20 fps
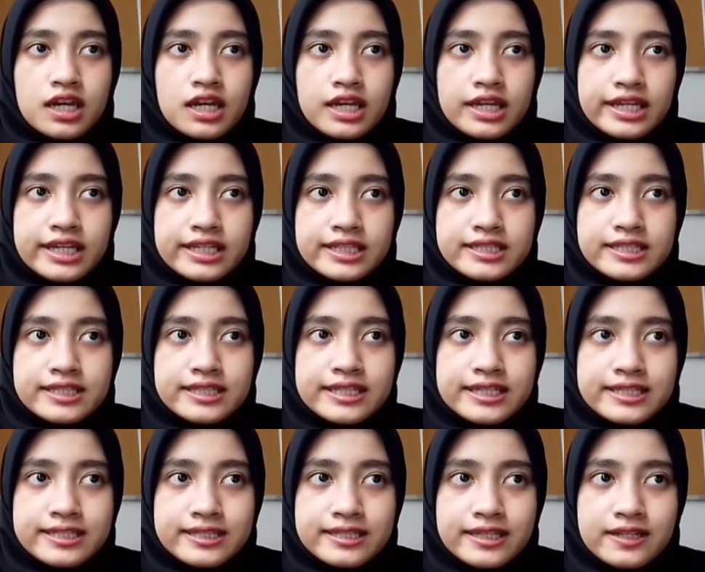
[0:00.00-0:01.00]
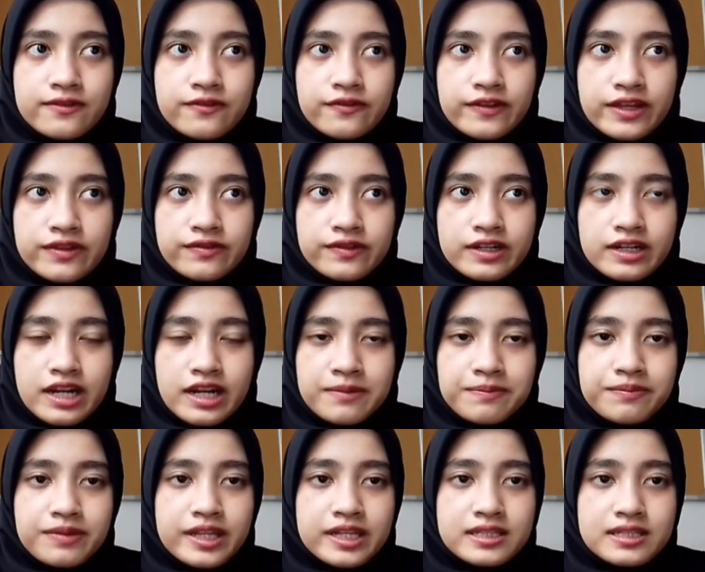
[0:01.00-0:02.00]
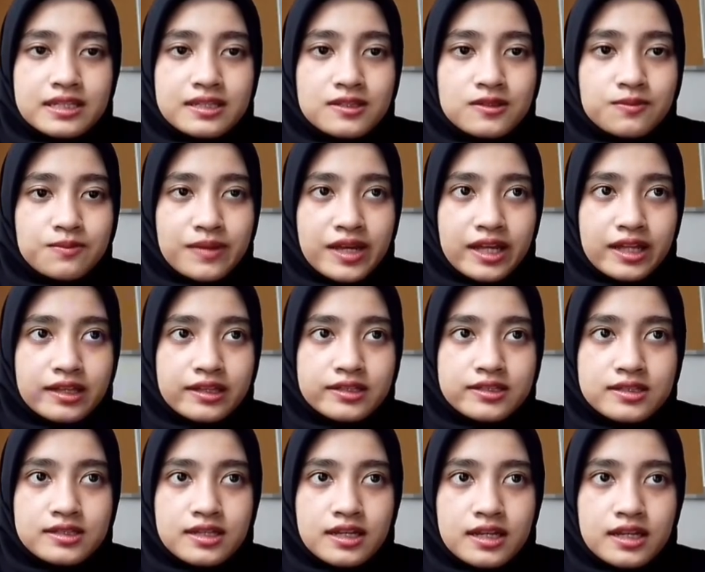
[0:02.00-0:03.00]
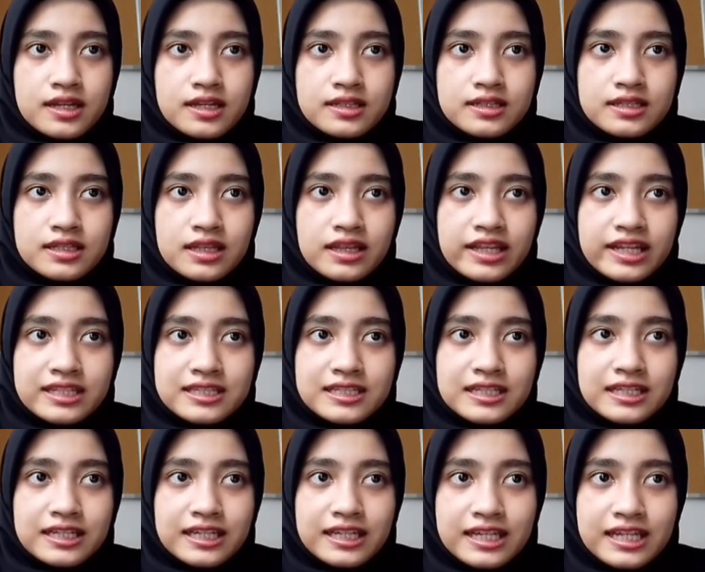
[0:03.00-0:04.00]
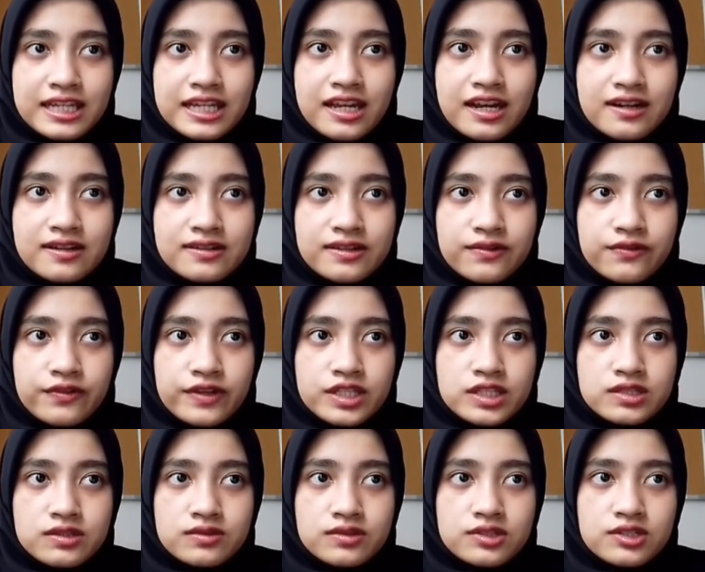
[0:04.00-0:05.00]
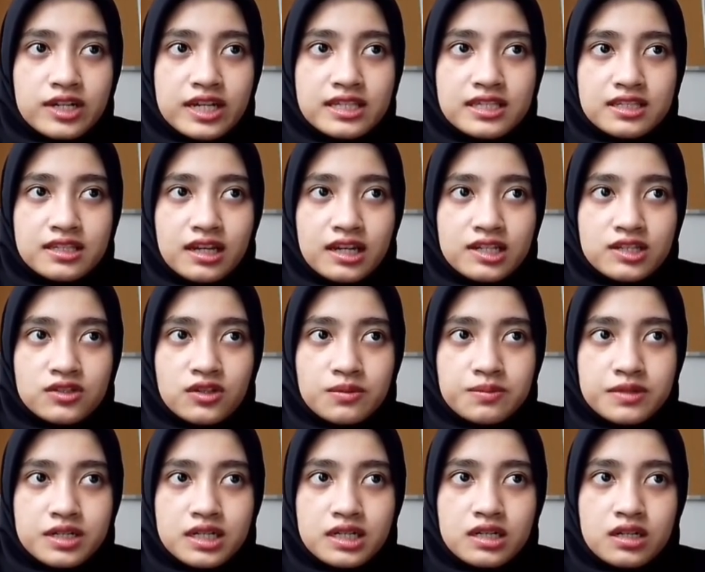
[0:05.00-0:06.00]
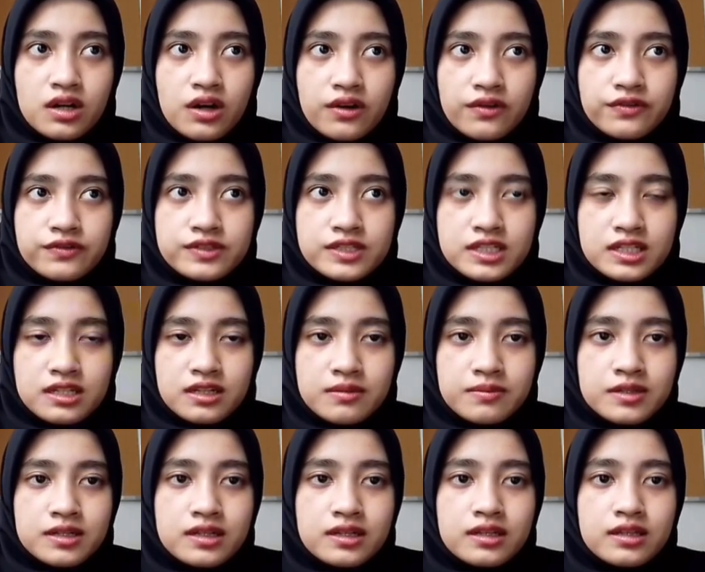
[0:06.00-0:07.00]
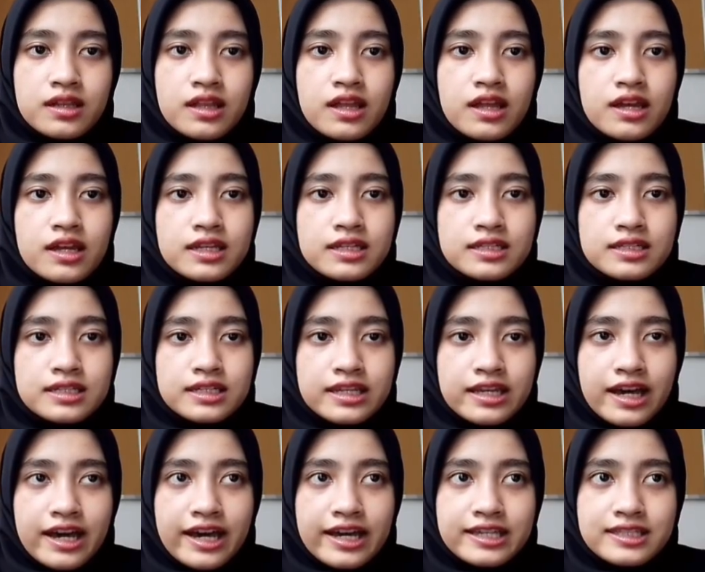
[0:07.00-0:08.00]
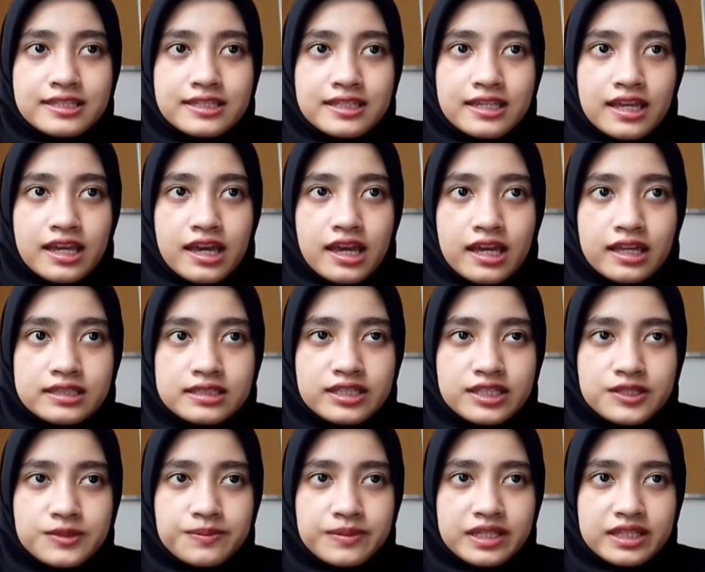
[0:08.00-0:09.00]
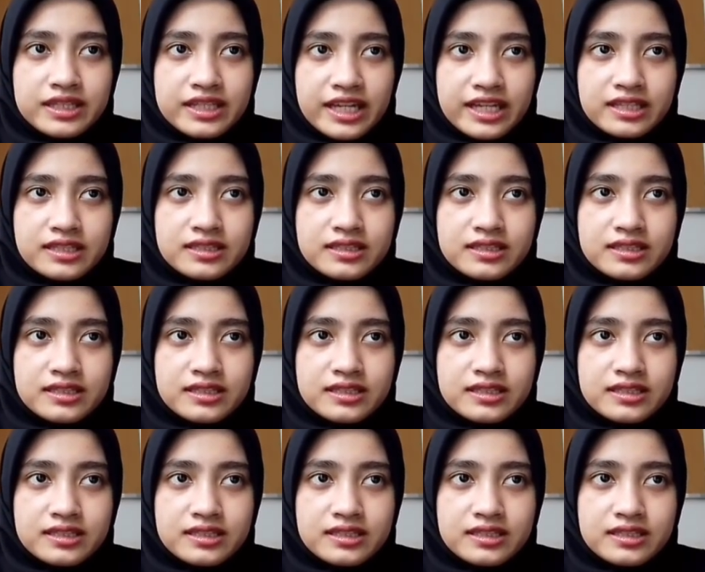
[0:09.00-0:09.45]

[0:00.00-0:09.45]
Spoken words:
its distinct flavor and pleasant smells. The letter E refers to trans isomer of cinnamoldehyde. This means that